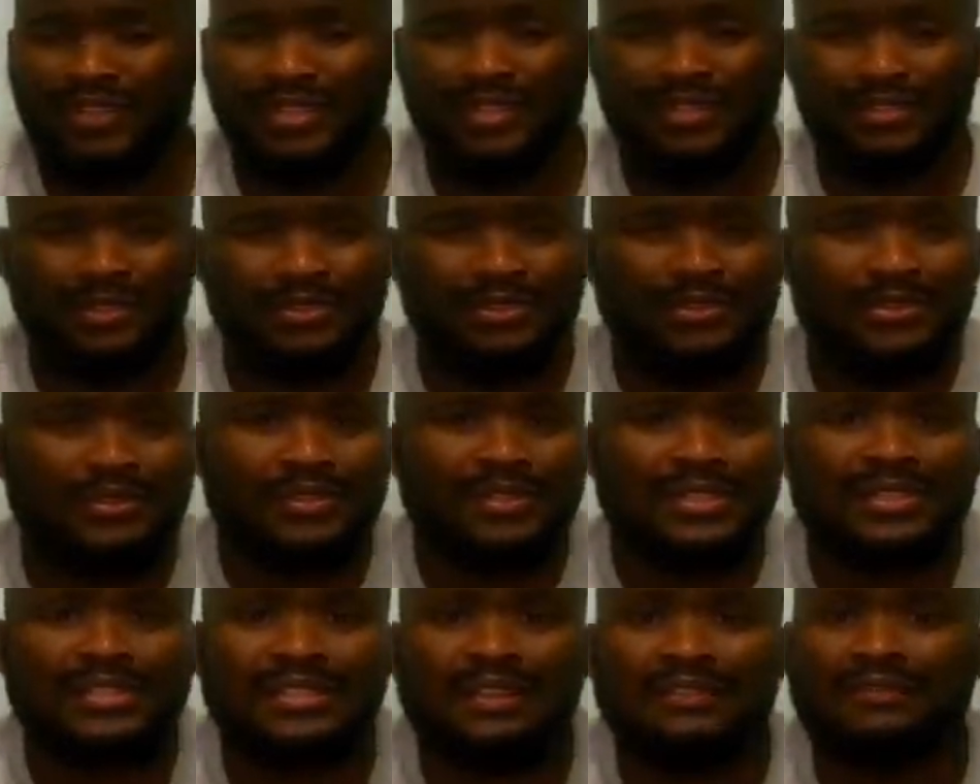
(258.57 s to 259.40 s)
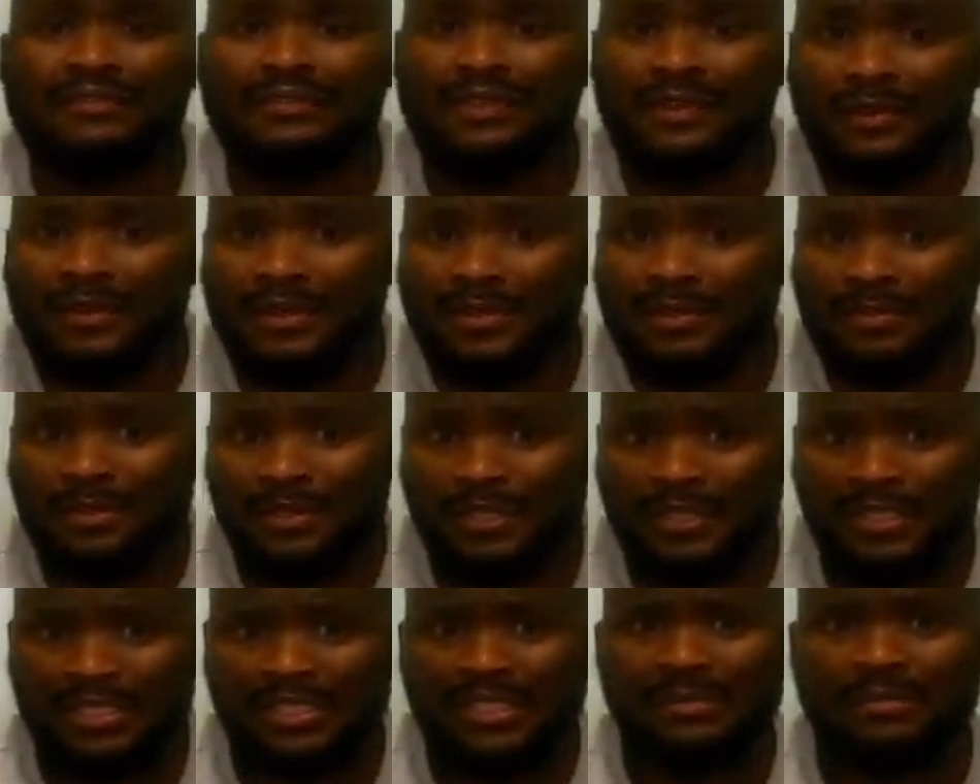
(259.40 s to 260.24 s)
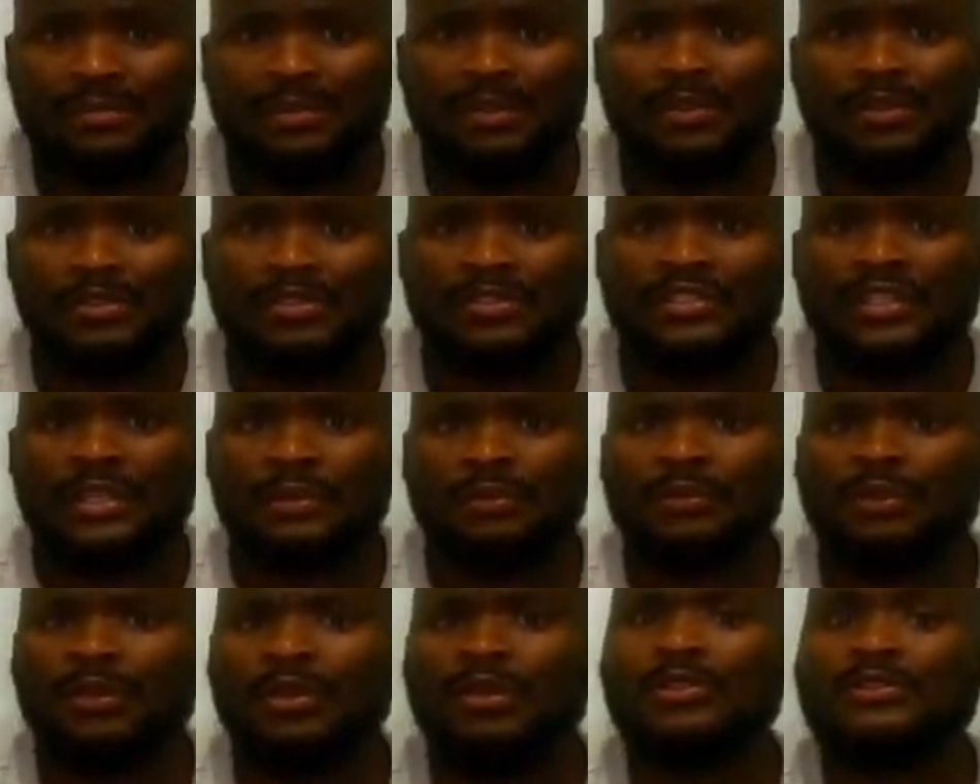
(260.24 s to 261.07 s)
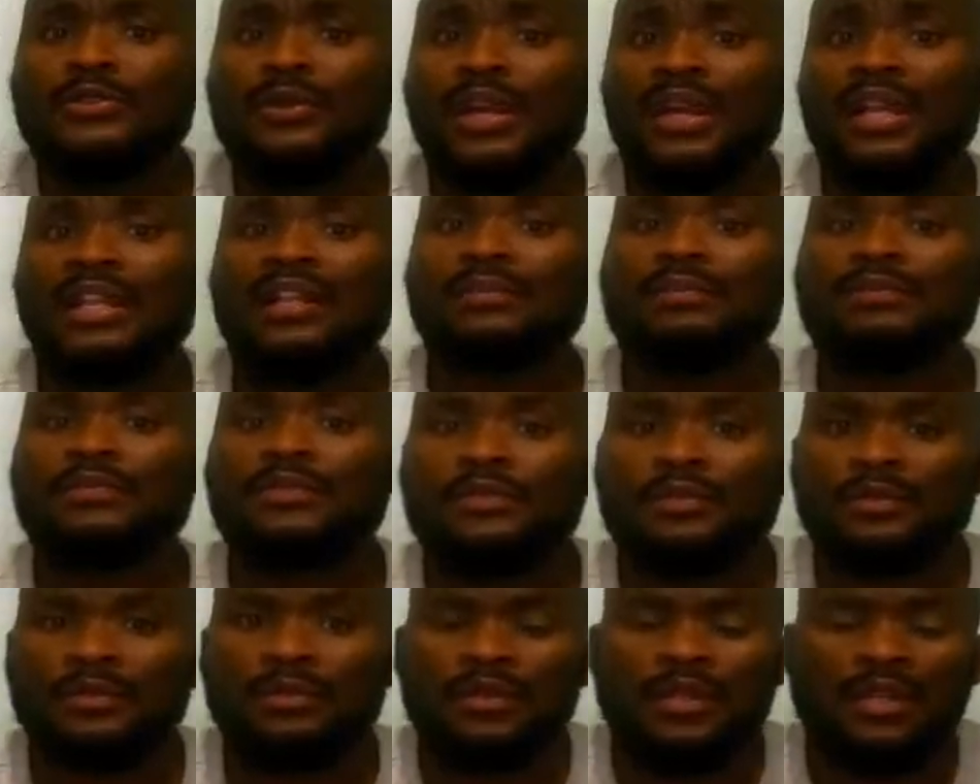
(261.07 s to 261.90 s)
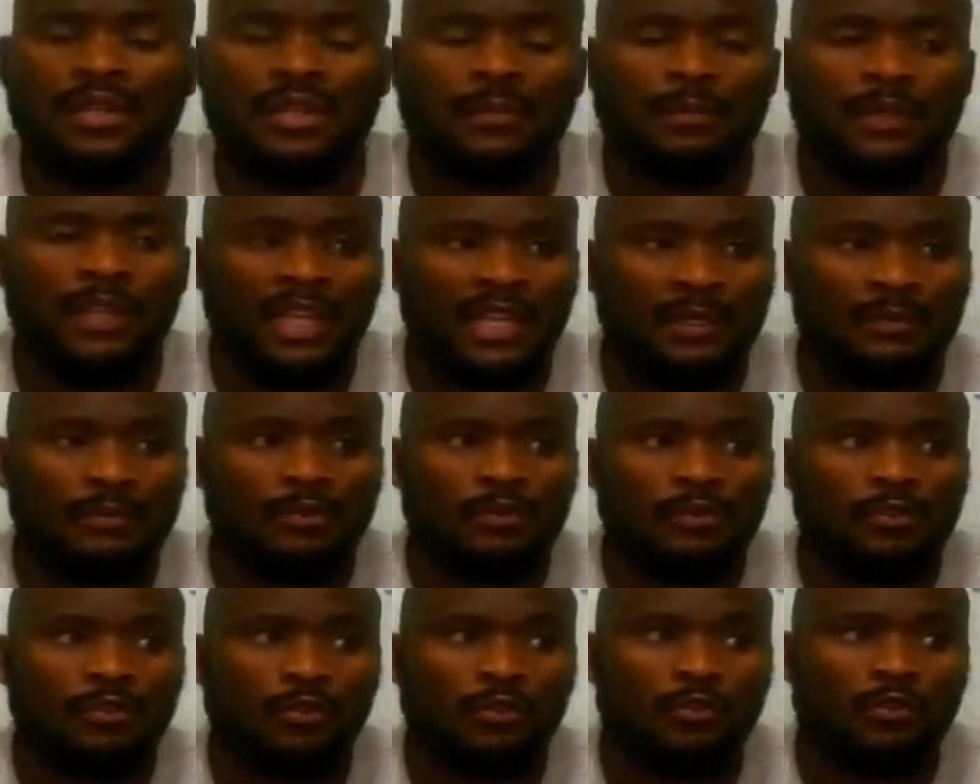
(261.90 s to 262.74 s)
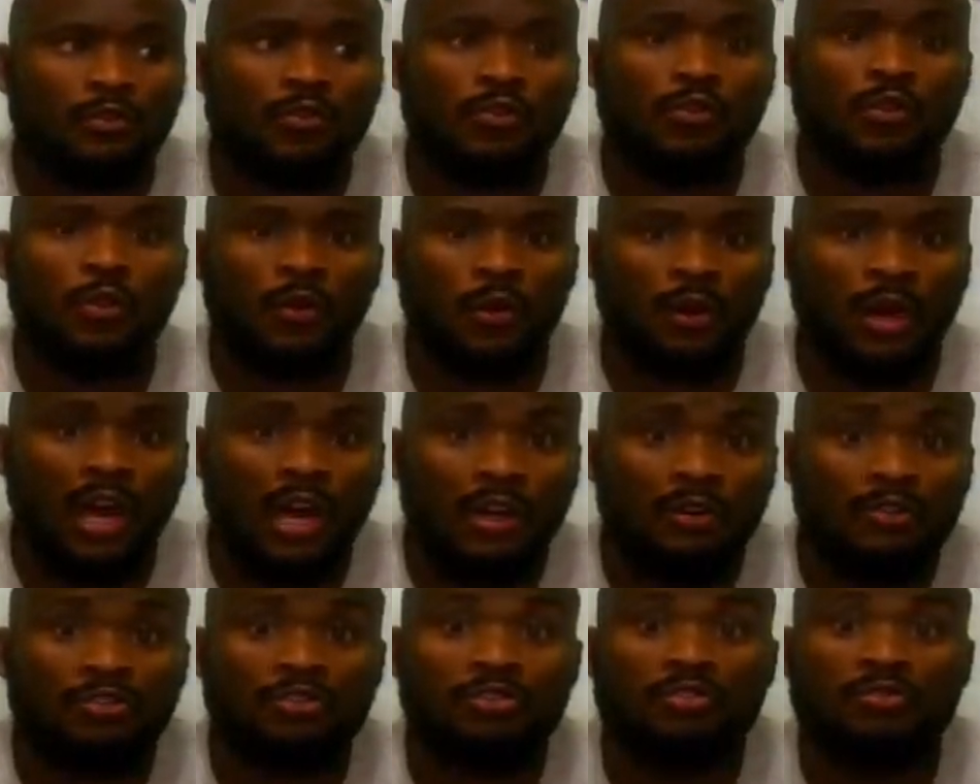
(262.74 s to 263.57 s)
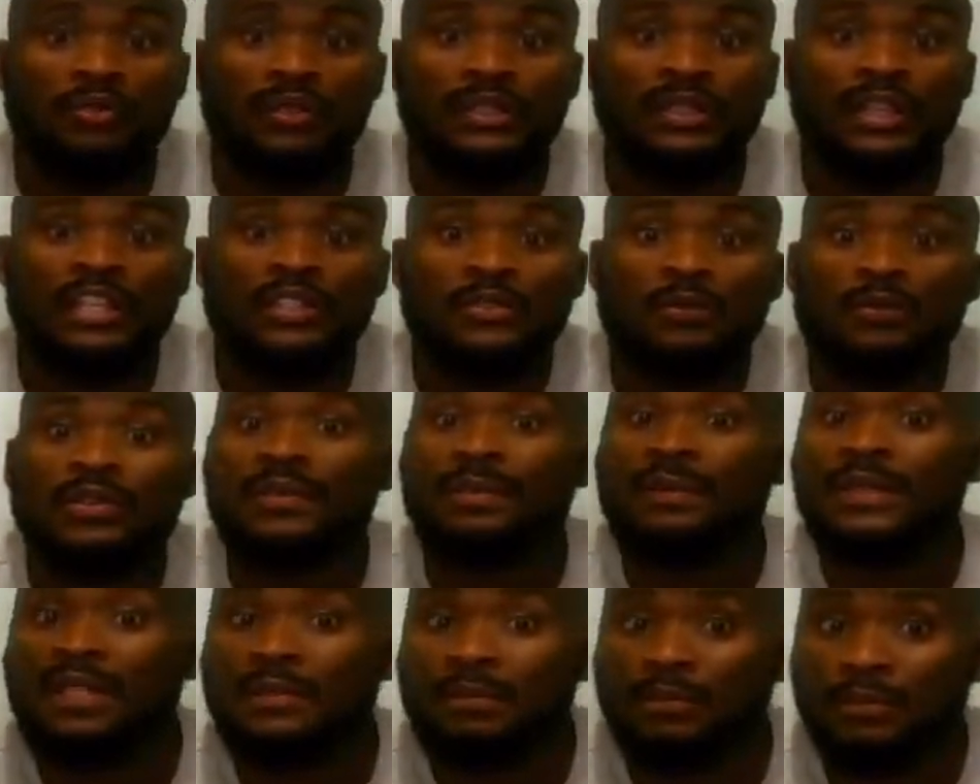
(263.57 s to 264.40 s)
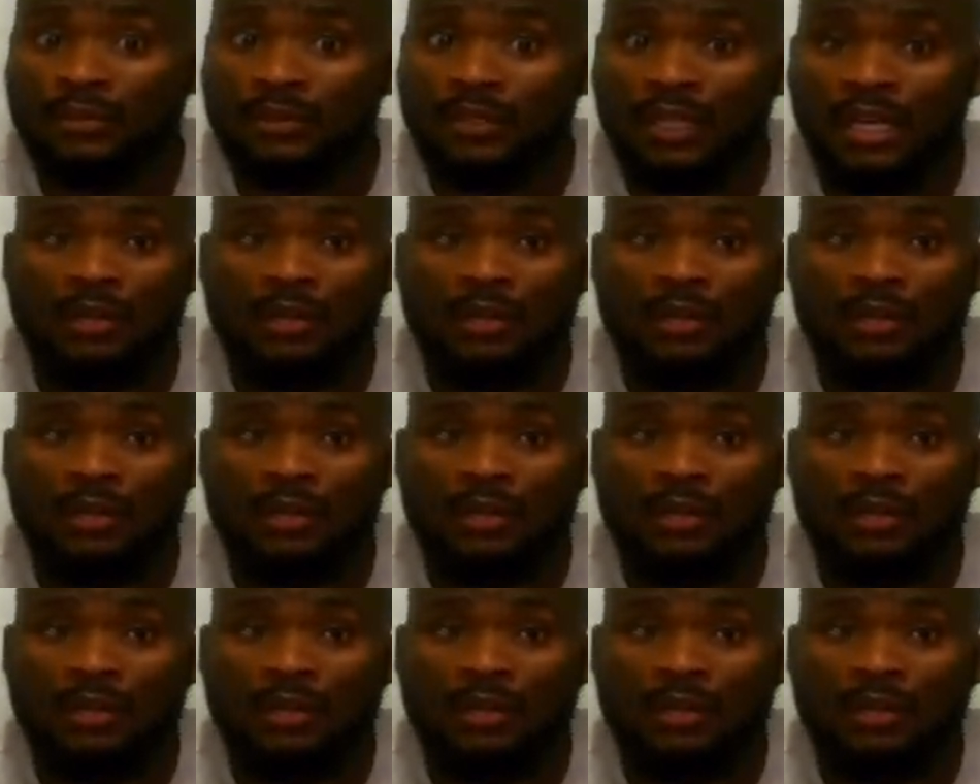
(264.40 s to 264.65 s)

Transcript: Those courses are very important because they will also help you be able to know how to relate with people,